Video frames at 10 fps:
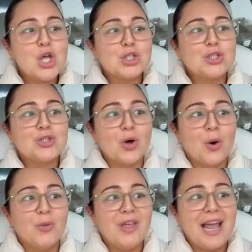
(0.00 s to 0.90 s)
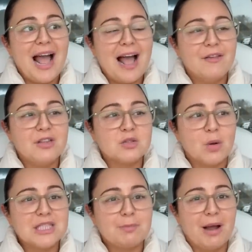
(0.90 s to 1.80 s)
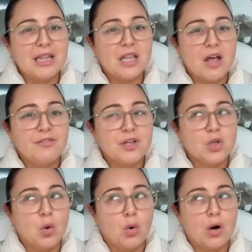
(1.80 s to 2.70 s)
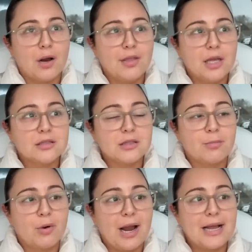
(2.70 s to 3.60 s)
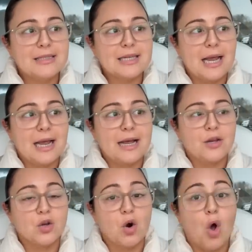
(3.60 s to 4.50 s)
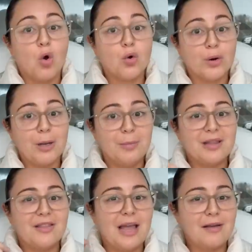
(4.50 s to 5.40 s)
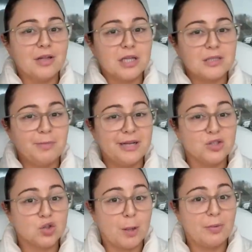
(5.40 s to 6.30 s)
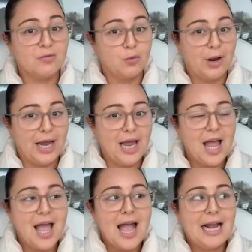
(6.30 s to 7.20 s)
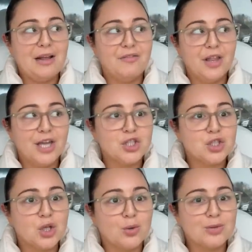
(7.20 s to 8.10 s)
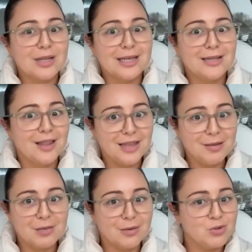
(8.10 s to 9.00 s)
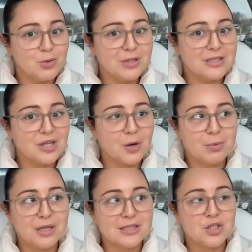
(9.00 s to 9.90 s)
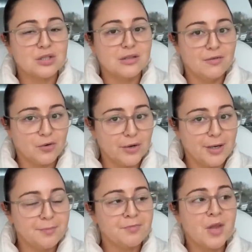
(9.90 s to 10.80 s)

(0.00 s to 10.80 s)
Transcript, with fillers: So they have these ones by Love and Lore, I think is the brand. And they're all cream, but then they have like this pinstripe of gray. And I feel like it just goes with like the theme that I'm doing this year. Plus I just love cream.